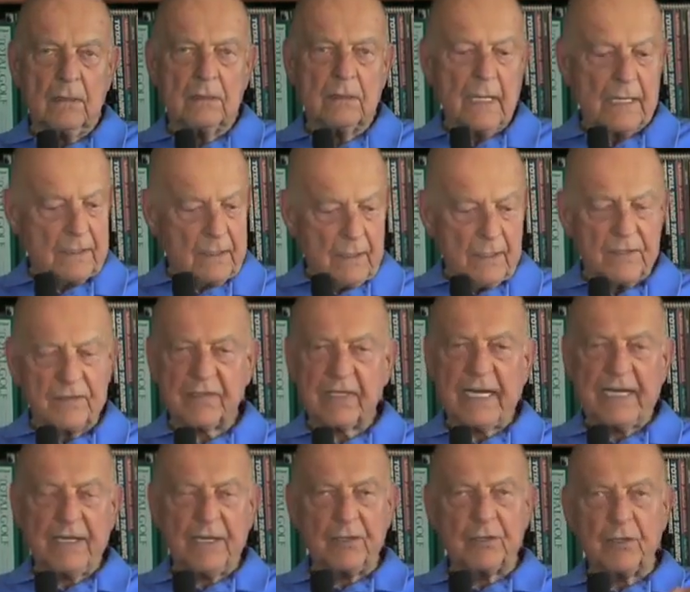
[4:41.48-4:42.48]
Like in a
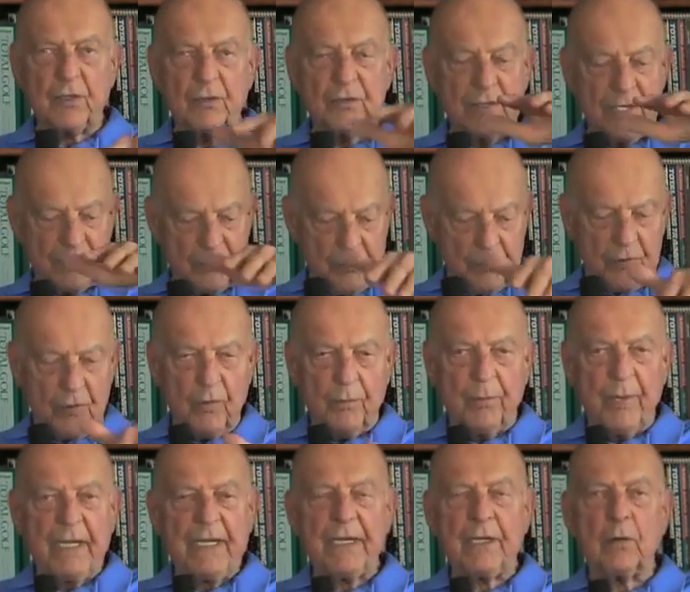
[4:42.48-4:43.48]
standing toe touch, when you're
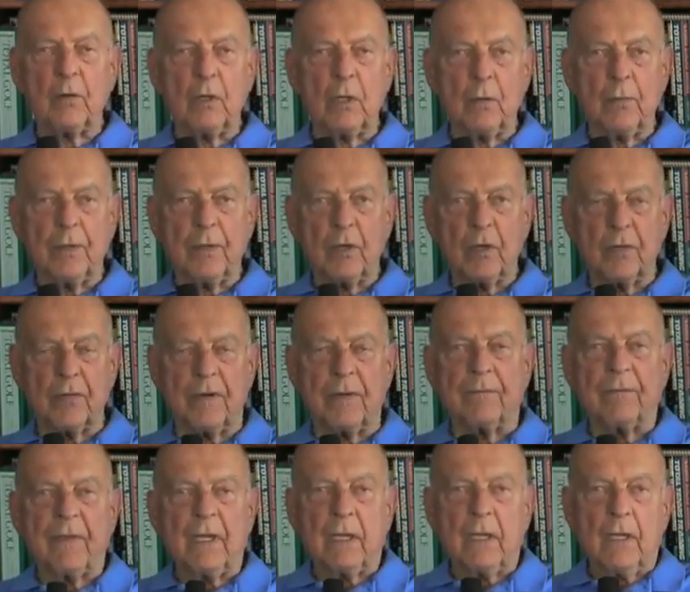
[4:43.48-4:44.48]
bending all the way over,
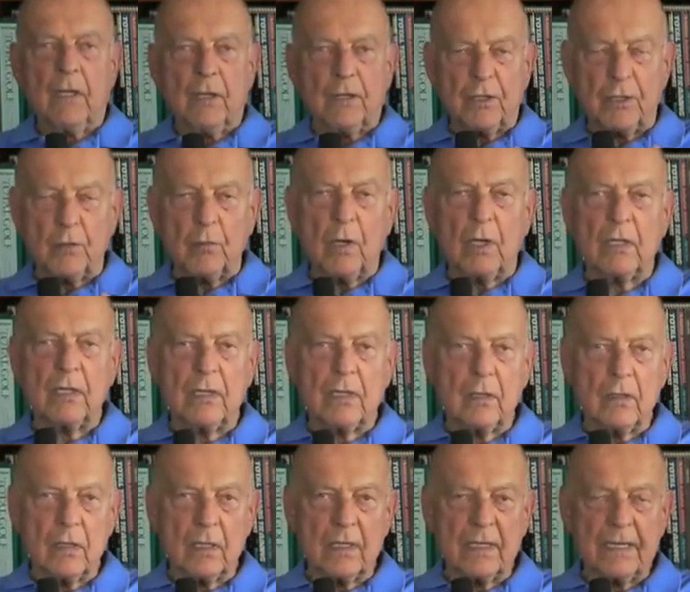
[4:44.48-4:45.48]
you are
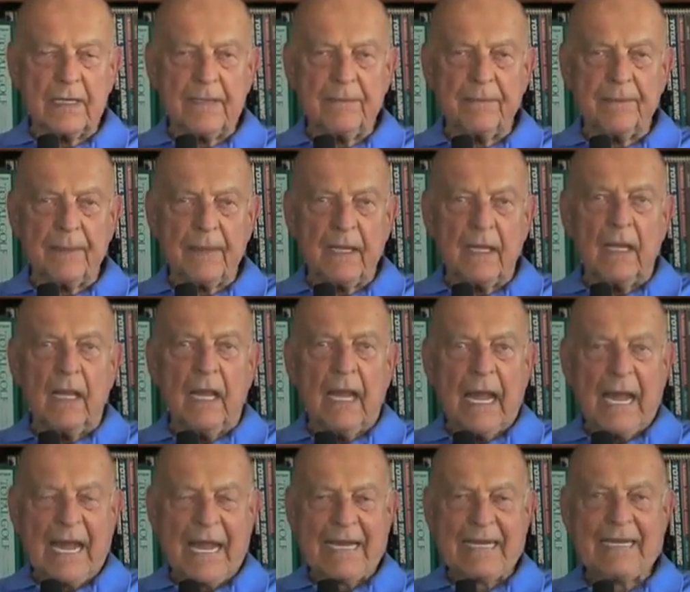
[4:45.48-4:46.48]
literally
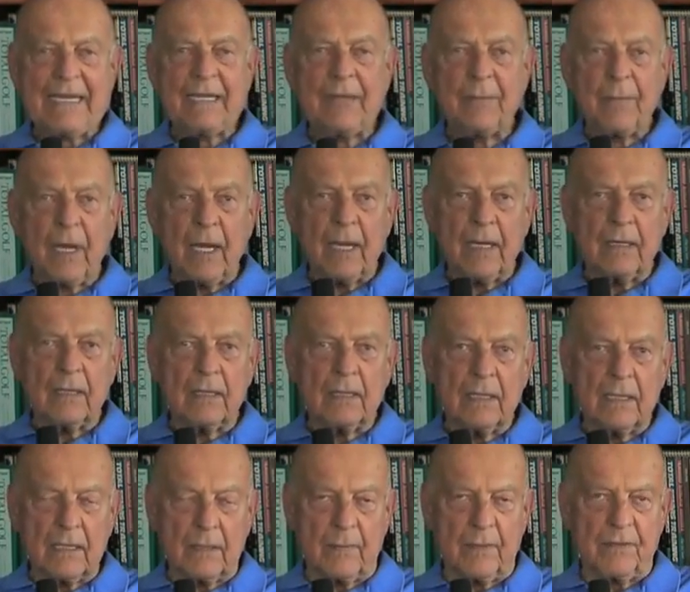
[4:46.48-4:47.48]
hanging by the
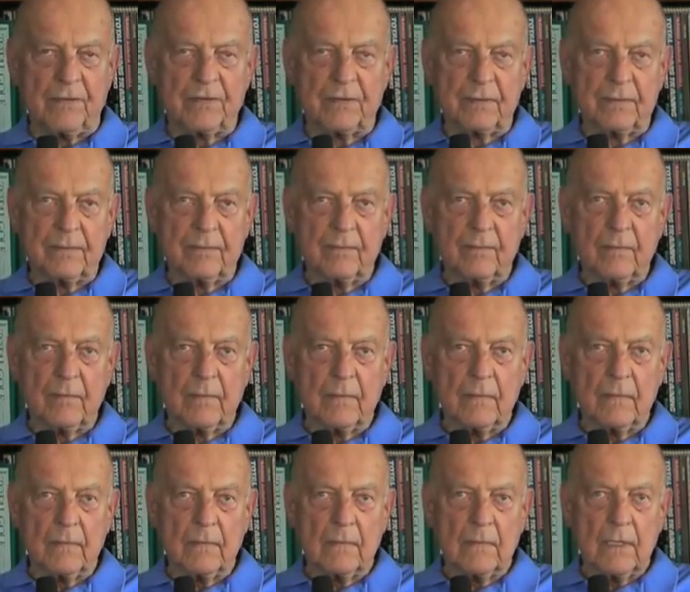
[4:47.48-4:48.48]
ligaments
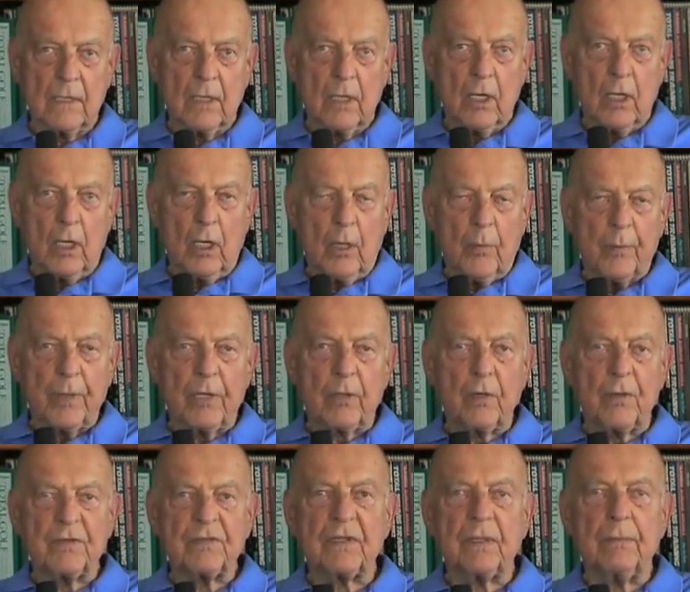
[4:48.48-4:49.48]

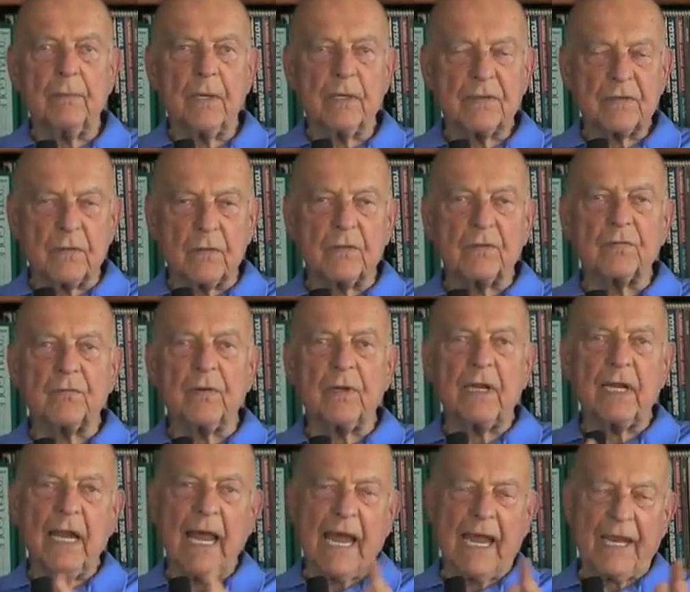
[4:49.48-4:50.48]
because the muscles
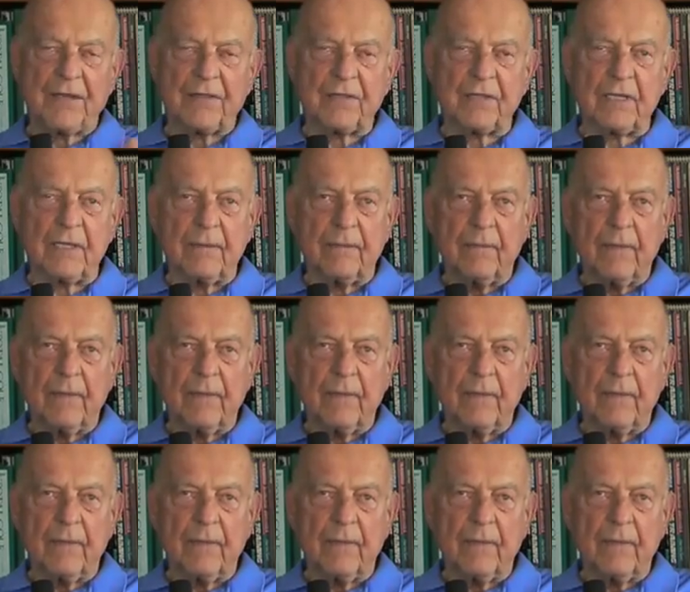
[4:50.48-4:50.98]
relax.